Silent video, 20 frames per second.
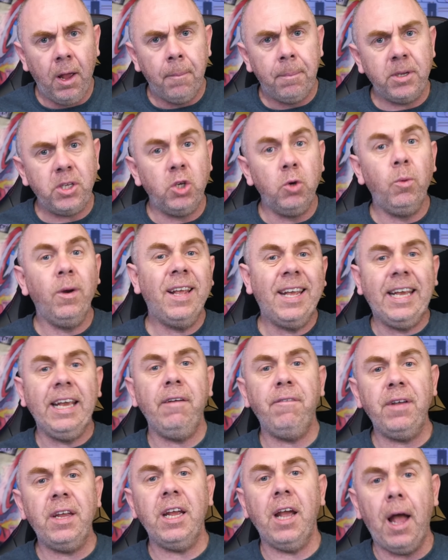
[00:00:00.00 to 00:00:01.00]
but you were
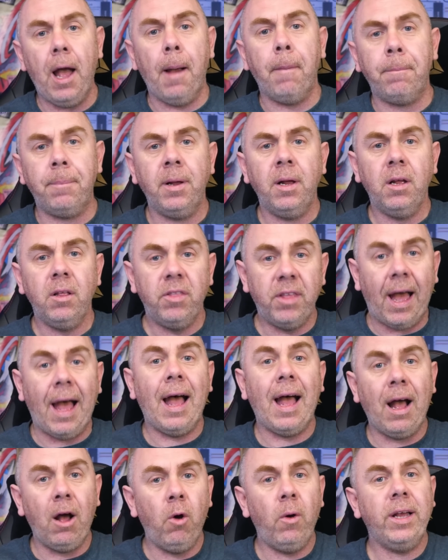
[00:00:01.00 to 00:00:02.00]
giving up
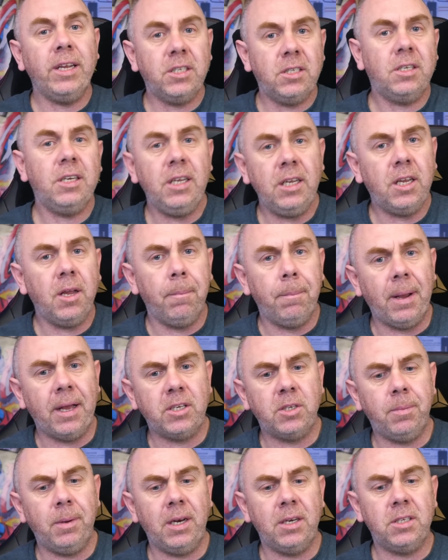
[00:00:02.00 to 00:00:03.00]
that OSD
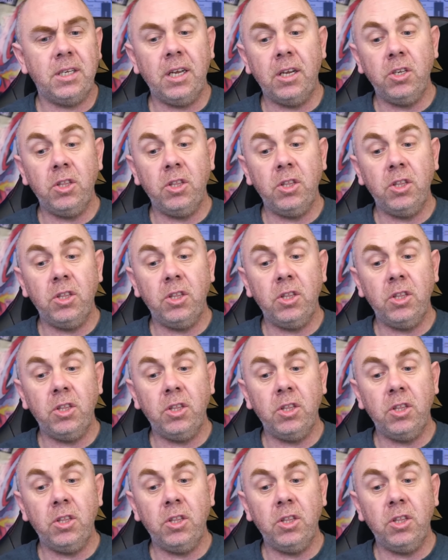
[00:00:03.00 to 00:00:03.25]
compatibility.